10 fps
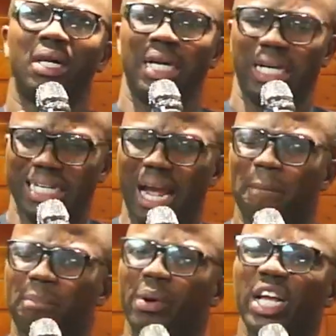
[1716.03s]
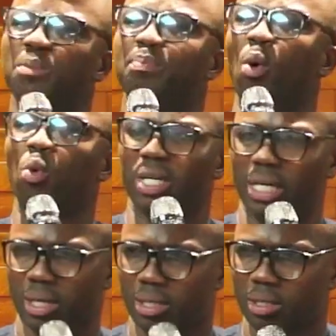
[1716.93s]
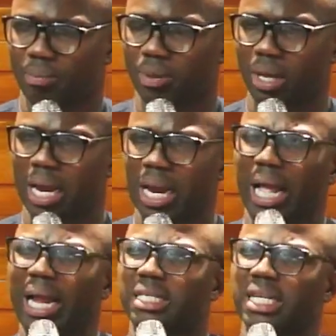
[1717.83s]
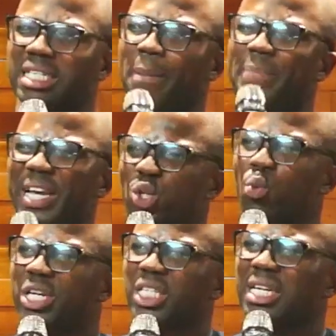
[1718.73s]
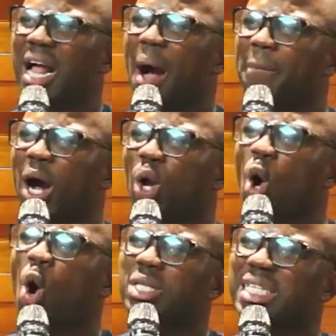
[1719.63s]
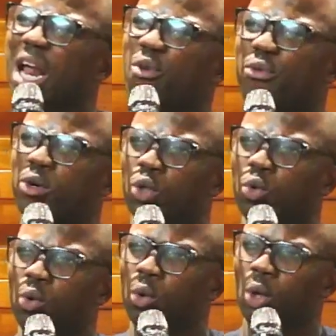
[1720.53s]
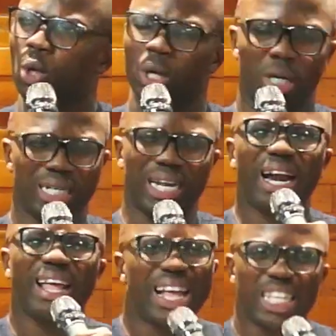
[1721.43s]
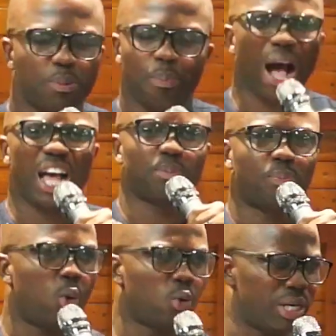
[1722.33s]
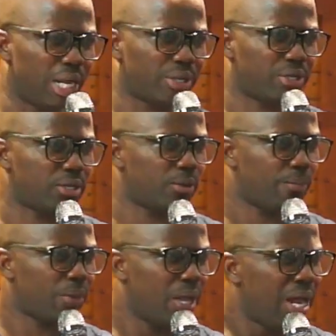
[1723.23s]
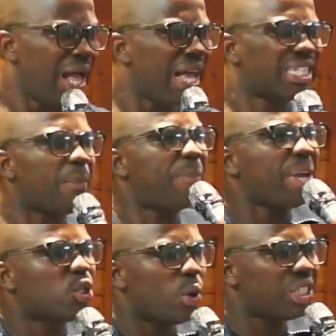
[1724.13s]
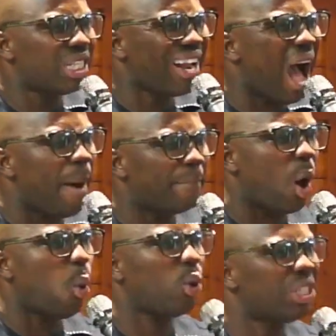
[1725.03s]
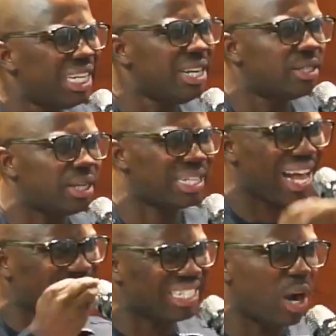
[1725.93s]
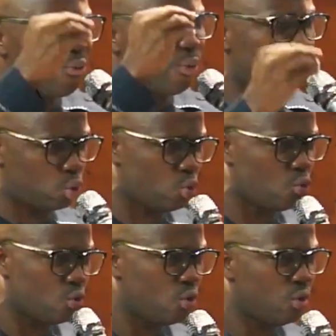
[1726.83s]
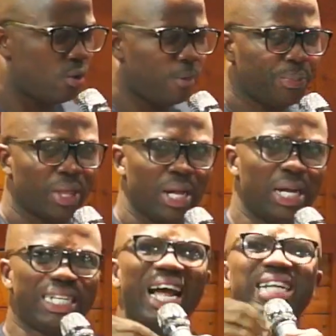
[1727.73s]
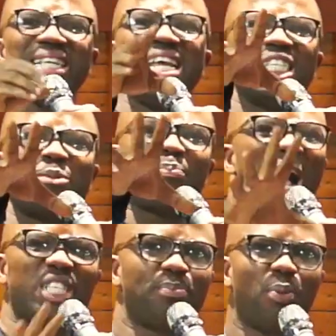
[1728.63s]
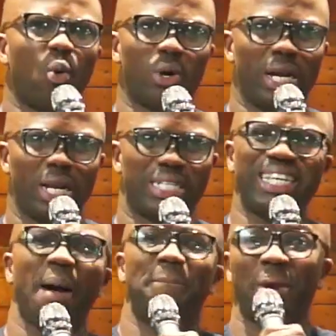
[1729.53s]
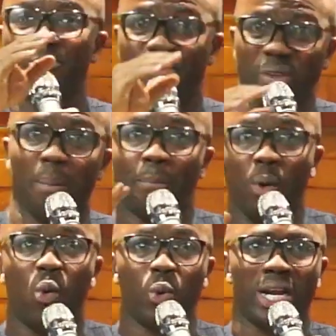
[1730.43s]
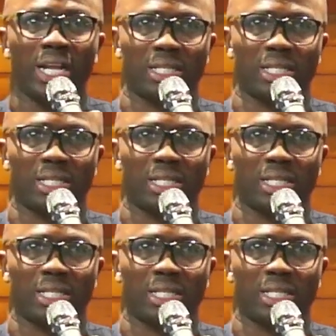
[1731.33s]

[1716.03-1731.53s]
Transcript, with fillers: that brings boldness. It is a persuasion about God's love for you that inspires boldness. It's a persuasion about what Jesus has done for you that inspires boldness, that perfect boldness.